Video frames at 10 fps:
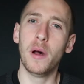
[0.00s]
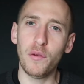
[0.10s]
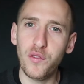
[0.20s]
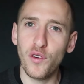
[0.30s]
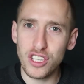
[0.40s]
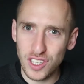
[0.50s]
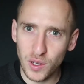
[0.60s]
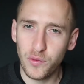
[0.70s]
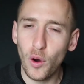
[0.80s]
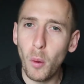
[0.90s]
Well, first
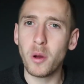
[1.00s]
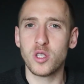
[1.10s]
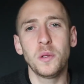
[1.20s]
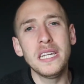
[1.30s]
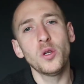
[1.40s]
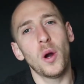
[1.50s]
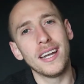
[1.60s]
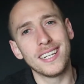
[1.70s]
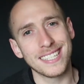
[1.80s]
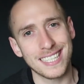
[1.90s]
and foremost, we need to
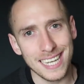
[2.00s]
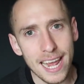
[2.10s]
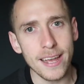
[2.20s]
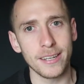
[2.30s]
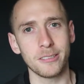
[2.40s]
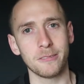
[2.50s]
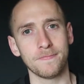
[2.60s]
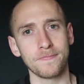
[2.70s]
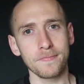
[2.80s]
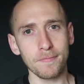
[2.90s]
understand
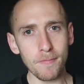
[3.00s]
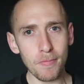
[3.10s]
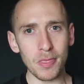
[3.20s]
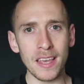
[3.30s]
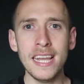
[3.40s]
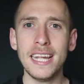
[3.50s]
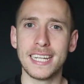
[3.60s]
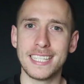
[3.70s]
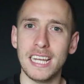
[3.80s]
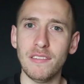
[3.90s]

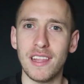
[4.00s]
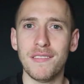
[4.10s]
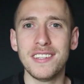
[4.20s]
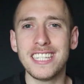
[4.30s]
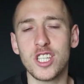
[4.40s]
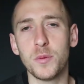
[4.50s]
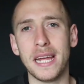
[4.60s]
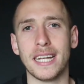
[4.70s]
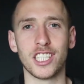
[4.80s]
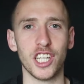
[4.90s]
that self-love needs to
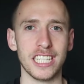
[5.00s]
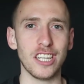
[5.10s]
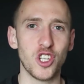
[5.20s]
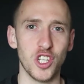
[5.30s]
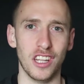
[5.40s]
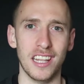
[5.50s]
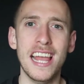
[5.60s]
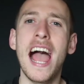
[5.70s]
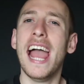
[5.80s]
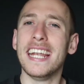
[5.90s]
be unconditional.
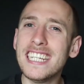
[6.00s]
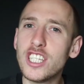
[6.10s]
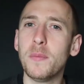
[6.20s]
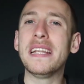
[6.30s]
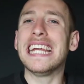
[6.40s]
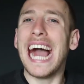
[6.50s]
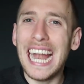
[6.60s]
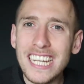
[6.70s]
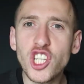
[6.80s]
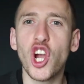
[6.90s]
It needs to be the
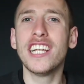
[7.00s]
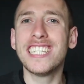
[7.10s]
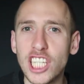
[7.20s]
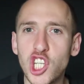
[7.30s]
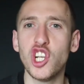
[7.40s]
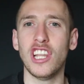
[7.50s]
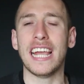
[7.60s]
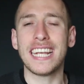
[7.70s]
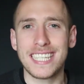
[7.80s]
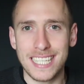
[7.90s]
unconditional
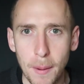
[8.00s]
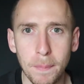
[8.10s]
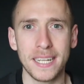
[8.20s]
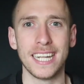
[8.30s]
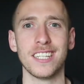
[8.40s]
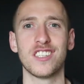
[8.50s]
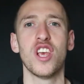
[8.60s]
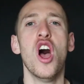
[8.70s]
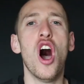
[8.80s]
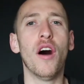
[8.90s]

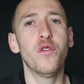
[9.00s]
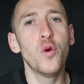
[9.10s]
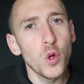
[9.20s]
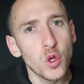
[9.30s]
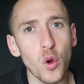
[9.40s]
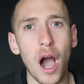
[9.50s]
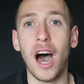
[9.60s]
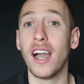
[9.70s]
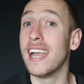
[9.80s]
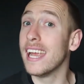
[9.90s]
acceptance of who you
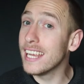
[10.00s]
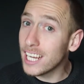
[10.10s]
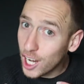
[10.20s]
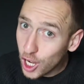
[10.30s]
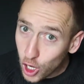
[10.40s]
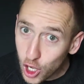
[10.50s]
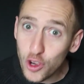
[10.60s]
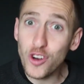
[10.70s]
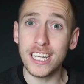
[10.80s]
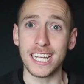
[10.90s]
are,
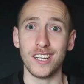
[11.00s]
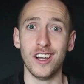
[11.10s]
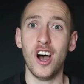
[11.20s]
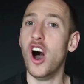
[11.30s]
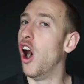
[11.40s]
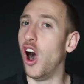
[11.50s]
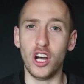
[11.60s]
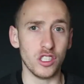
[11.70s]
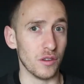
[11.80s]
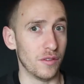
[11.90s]
including
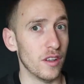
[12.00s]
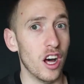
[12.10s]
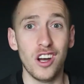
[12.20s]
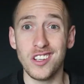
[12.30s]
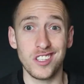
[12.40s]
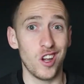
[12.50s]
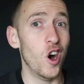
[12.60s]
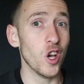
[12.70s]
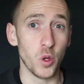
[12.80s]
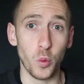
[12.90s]
all your flaws,
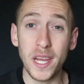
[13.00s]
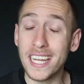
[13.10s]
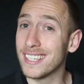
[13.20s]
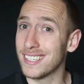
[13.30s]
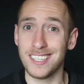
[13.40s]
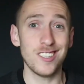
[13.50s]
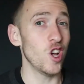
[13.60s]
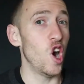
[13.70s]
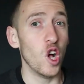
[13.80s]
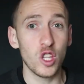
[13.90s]
all your
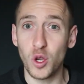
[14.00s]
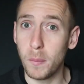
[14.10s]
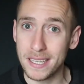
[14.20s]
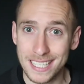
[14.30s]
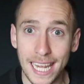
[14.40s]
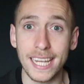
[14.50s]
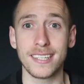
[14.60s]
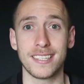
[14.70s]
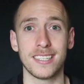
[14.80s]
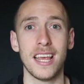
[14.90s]
weaknesses, all your
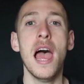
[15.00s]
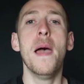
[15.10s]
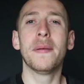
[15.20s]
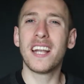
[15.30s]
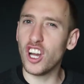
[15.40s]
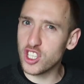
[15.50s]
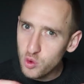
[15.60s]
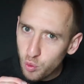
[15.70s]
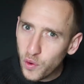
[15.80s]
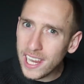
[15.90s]
mistakes.
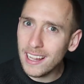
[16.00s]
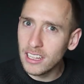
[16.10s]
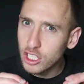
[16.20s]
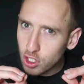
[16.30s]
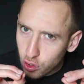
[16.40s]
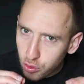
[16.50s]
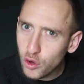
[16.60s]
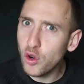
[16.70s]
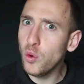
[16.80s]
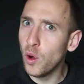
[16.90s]
Because real,
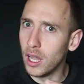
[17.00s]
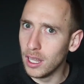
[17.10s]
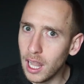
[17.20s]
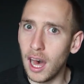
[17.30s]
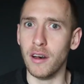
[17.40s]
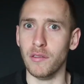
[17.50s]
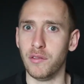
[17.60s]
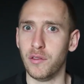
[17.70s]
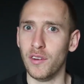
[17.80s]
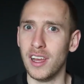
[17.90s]
true
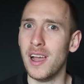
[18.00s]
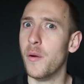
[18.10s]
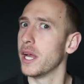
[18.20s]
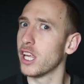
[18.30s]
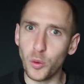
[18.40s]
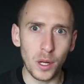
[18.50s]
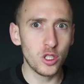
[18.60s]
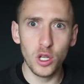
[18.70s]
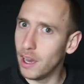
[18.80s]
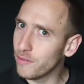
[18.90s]
love, whether you want
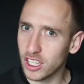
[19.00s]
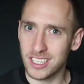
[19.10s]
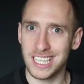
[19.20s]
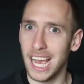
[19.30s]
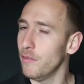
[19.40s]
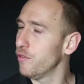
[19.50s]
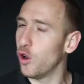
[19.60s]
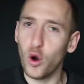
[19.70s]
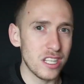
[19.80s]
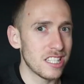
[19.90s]
to love yourself
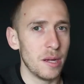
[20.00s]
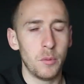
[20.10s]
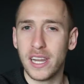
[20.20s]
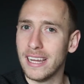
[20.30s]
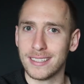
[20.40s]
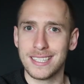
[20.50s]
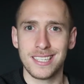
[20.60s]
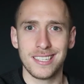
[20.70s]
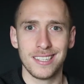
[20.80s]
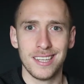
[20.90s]
or someone
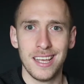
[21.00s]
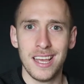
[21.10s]
else,